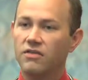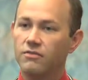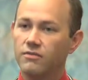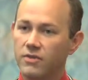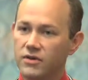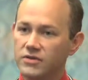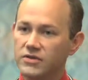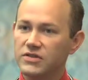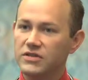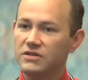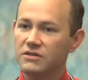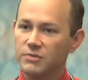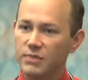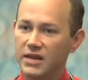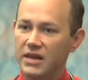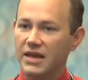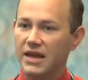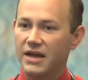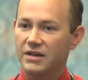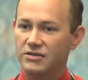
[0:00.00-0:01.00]
Most of the
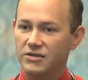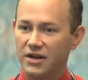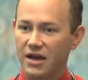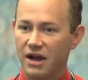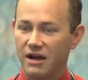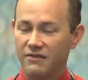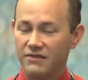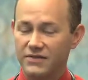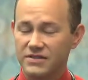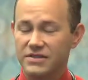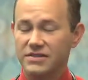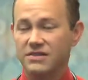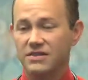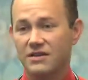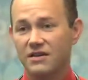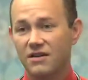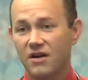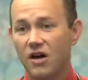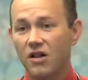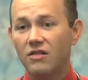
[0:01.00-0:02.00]
pediatric offices,
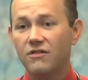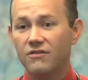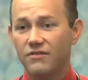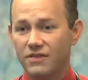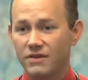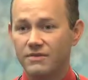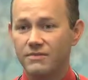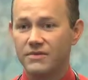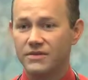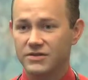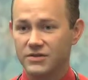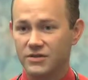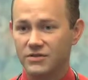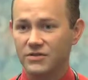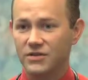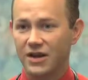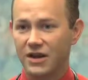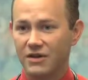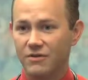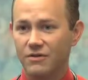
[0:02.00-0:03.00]
and all of them
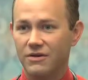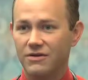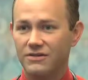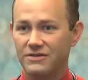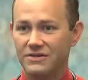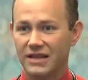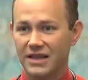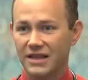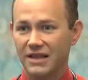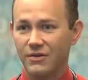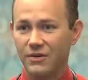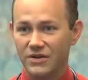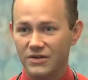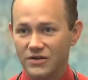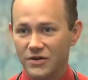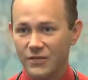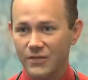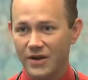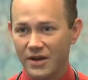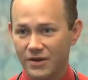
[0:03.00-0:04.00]
associated with Stanley
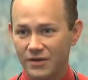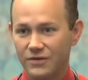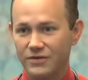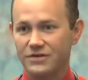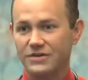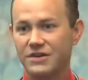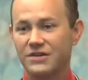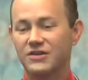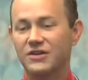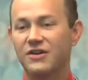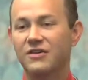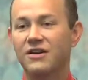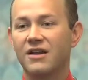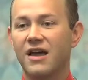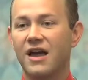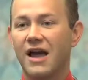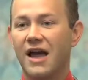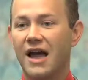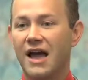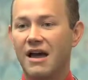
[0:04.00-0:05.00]
Regional Medical Center,
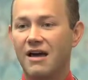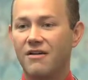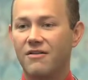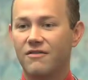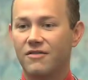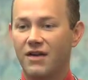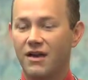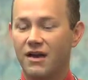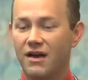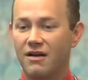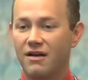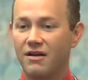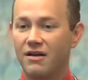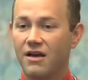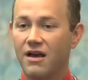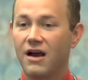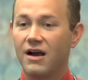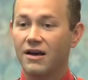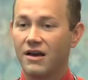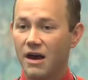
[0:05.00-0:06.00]
have a
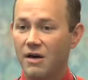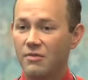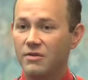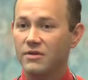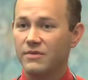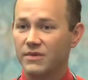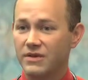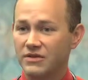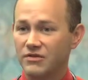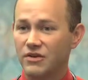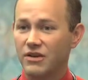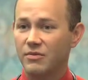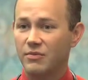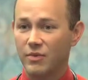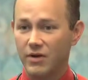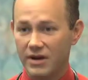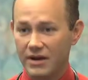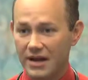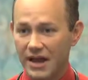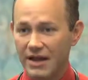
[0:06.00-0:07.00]
complimentary
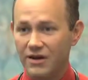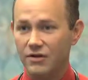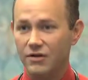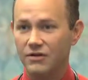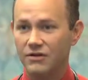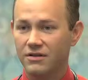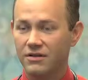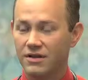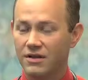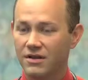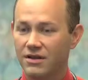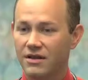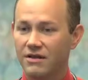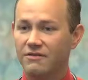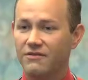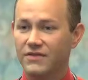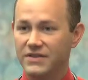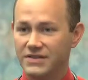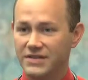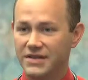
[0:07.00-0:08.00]
prenatal
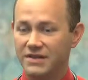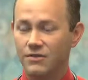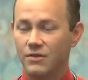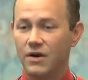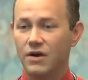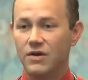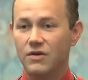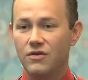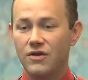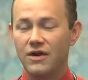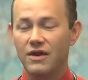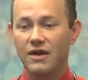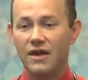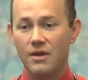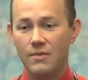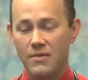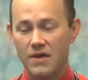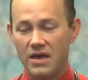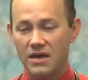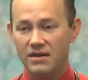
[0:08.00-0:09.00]
visit where you can
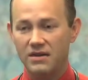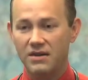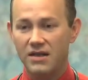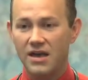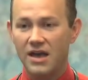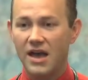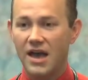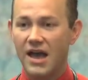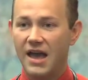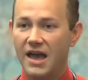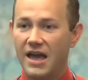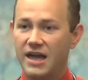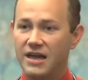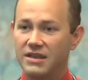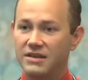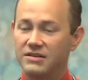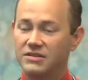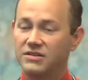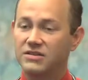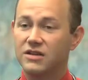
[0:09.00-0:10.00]
come in
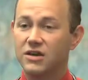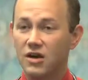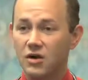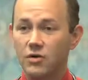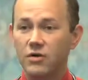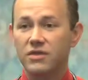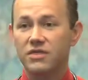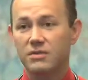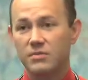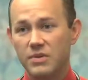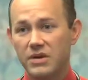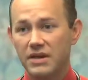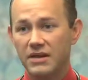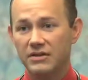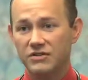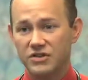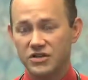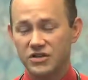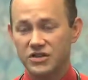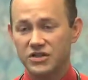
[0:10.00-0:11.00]
and talk with the
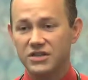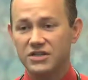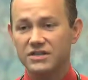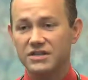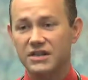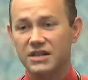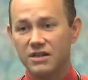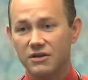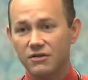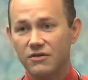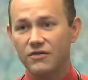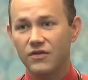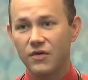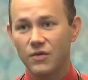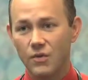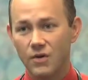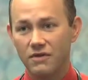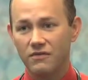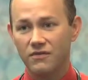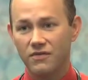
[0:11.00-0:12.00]
pediatricians and interview
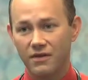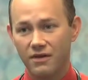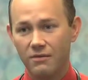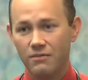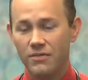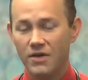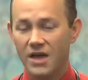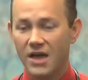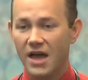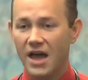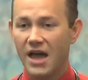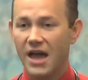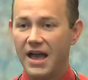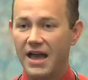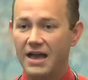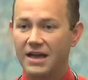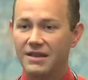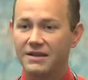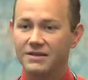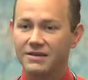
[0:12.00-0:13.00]
one of them
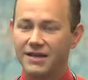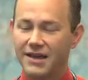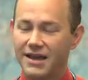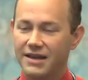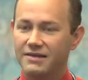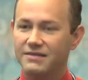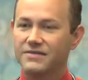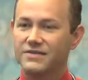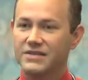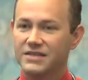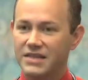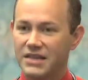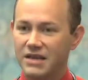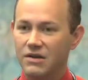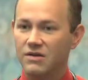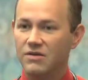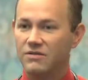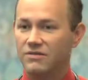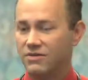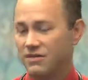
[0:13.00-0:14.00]
and kind of
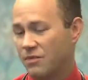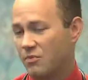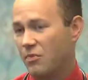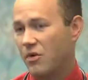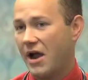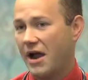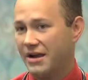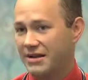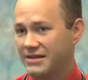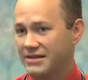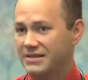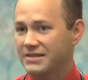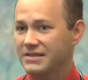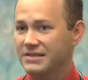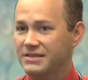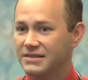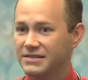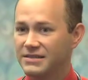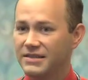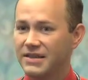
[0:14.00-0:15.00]
see the
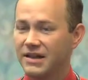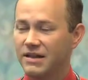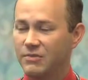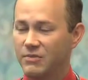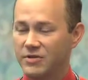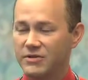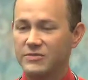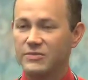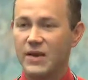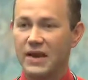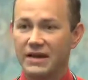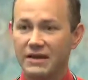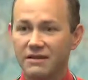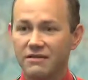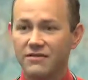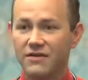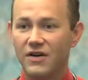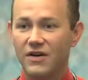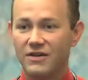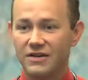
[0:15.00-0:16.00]
practice's
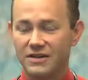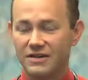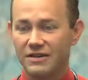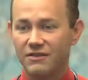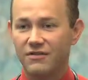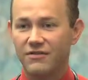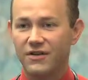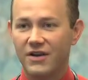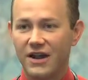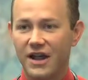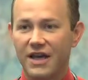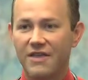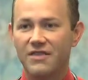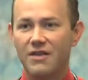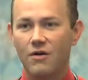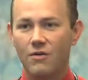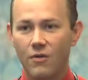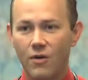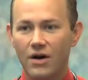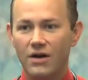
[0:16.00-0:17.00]
perspective on delivery, and
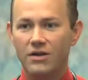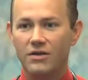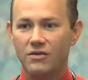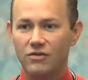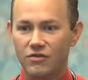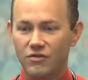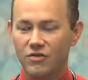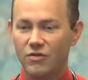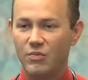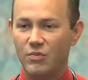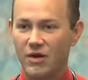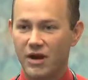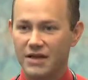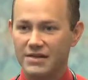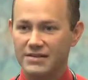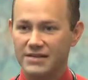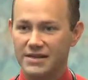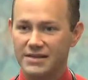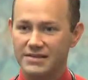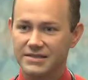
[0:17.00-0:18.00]
they'll walk you through the
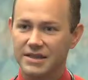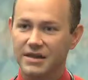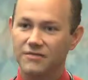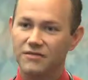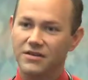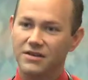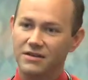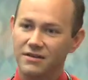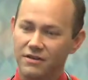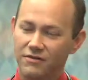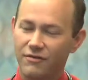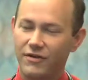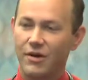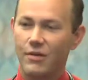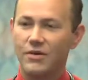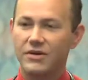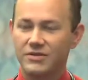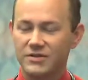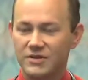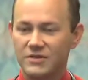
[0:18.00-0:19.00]
process of the delivery
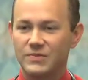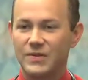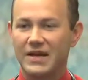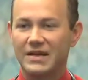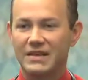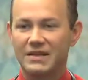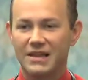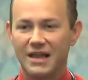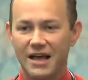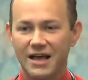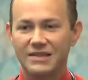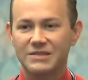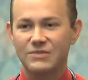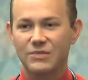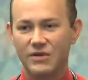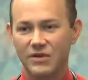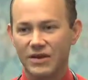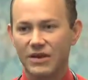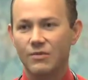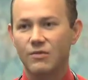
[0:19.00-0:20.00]
and what to expect in the
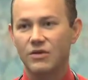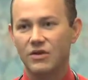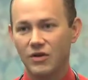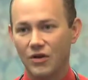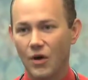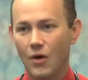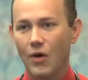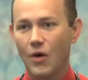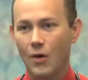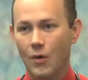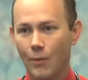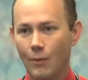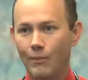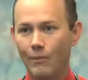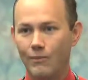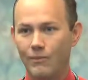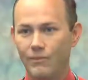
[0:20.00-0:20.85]
hospital and when you go home.